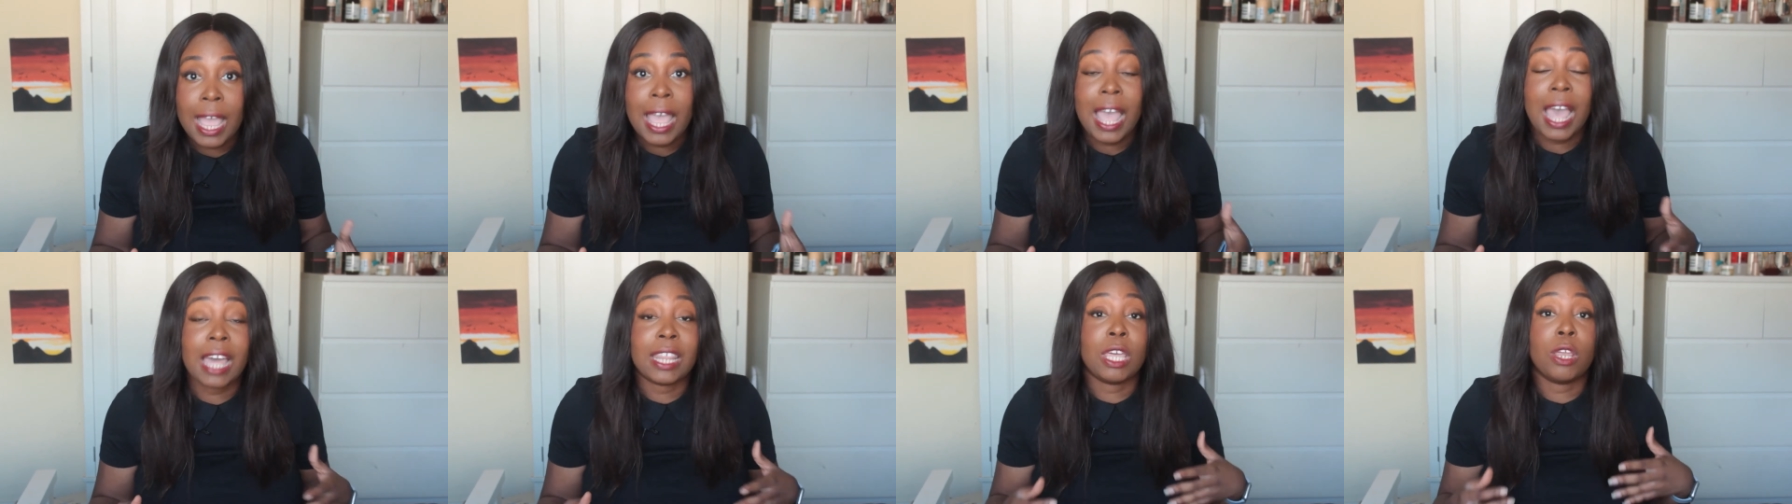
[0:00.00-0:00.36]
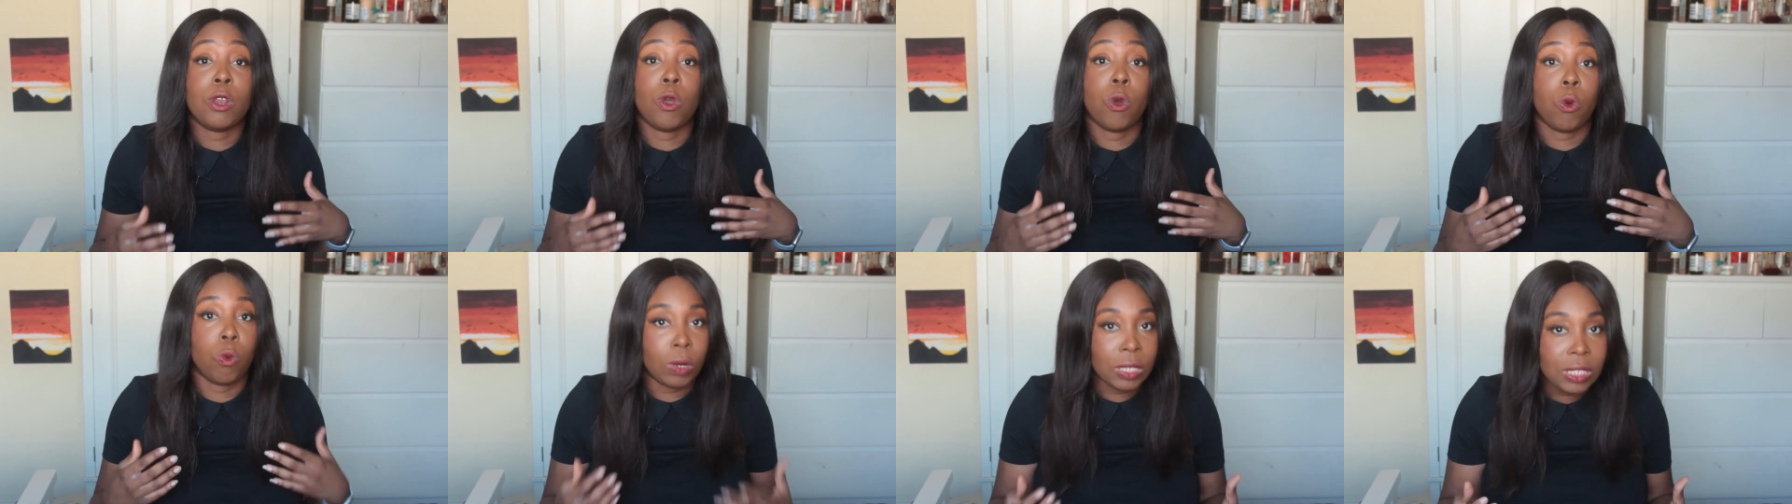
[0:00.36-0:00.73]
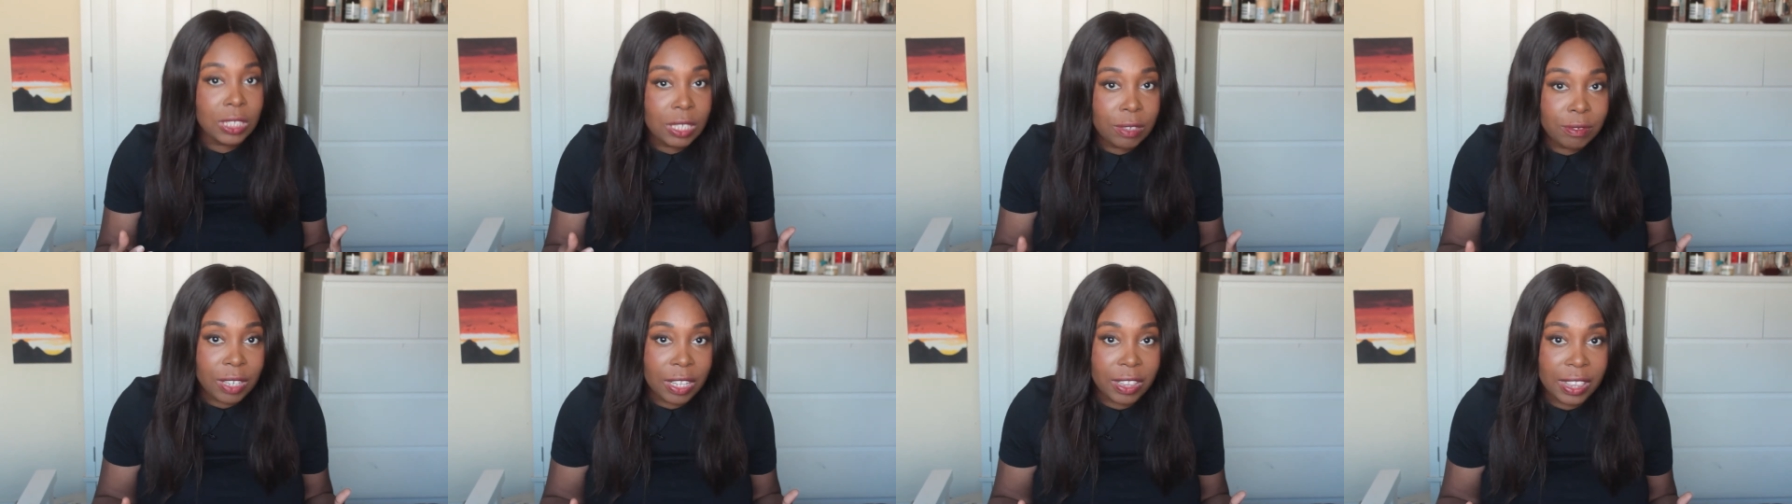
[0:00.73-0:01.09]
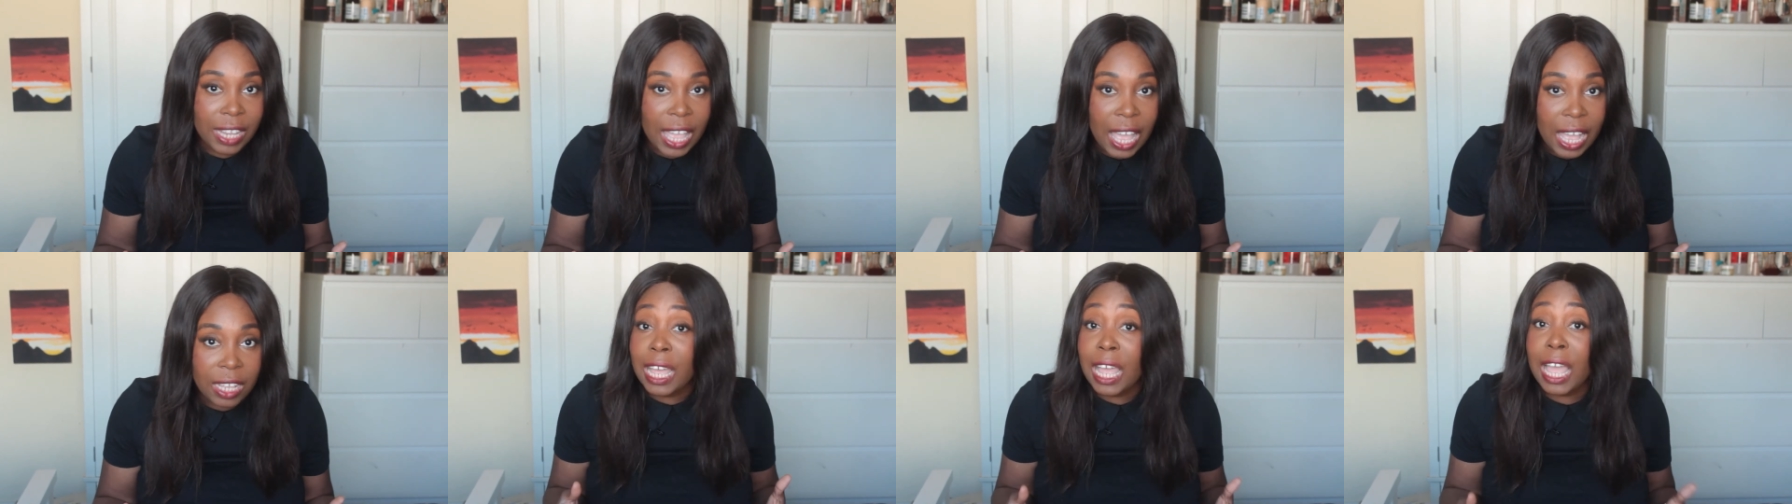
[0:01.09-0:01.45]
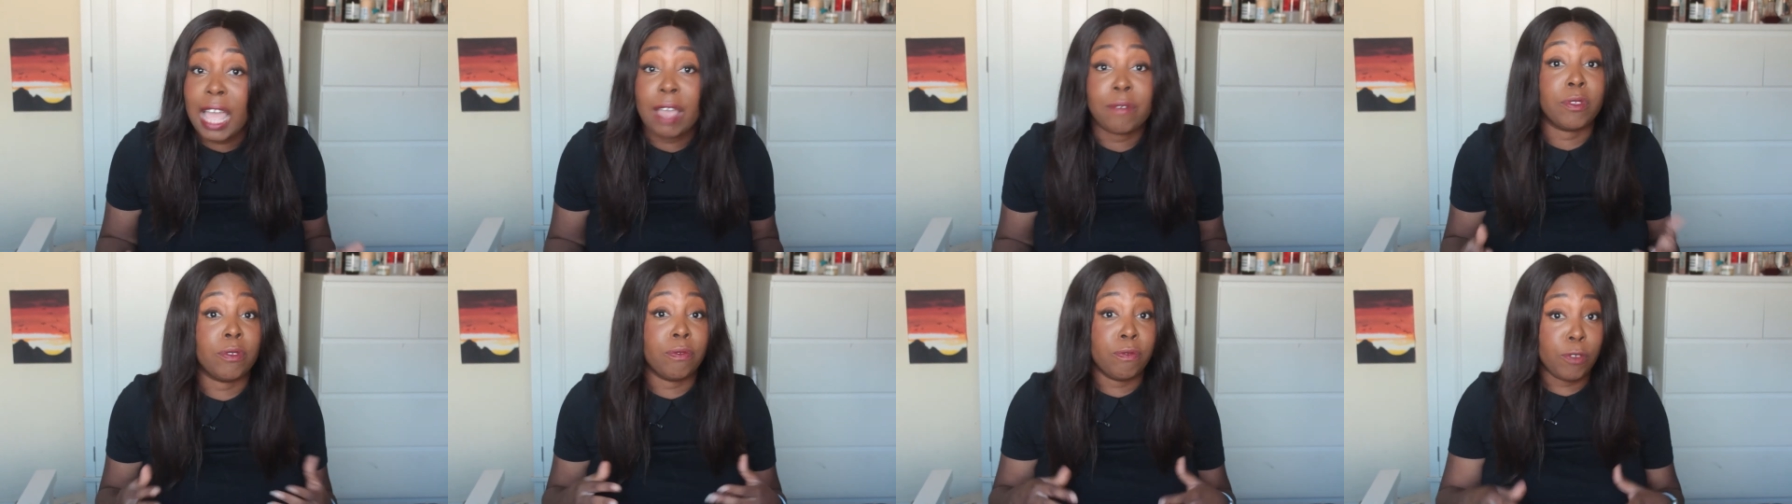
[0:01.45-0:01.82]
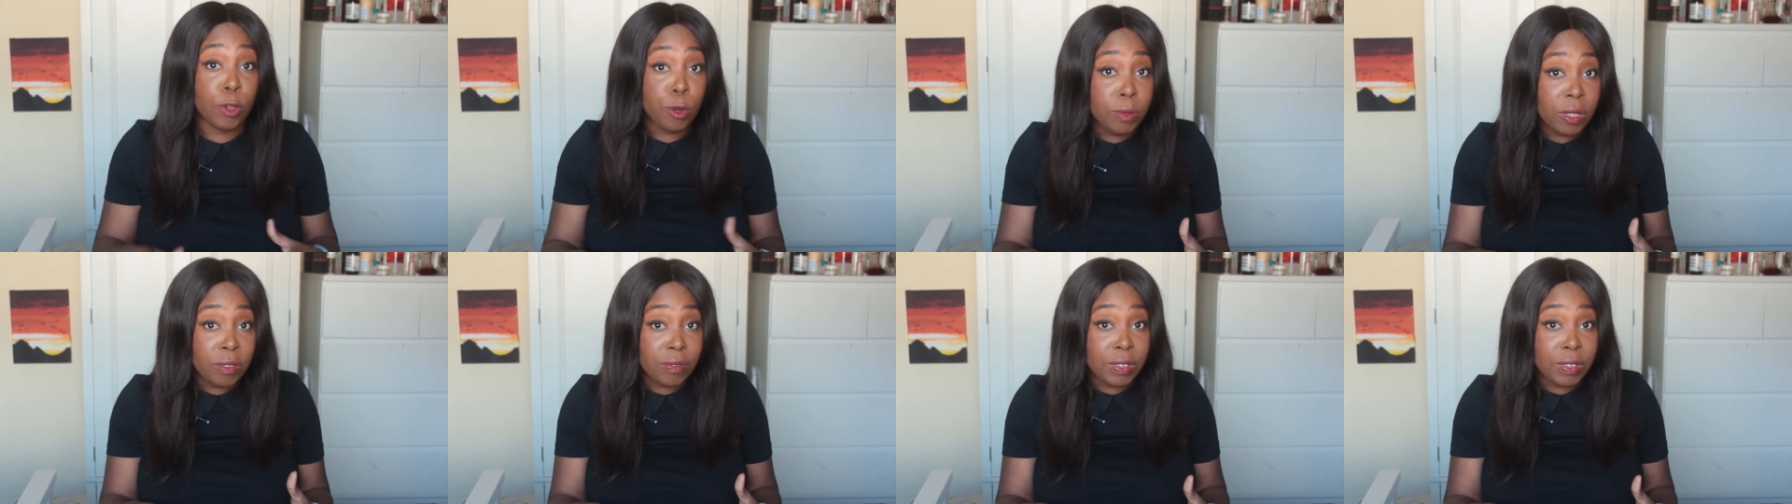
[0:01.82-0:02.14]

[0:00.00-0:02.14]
And then once I've done that, I have to film the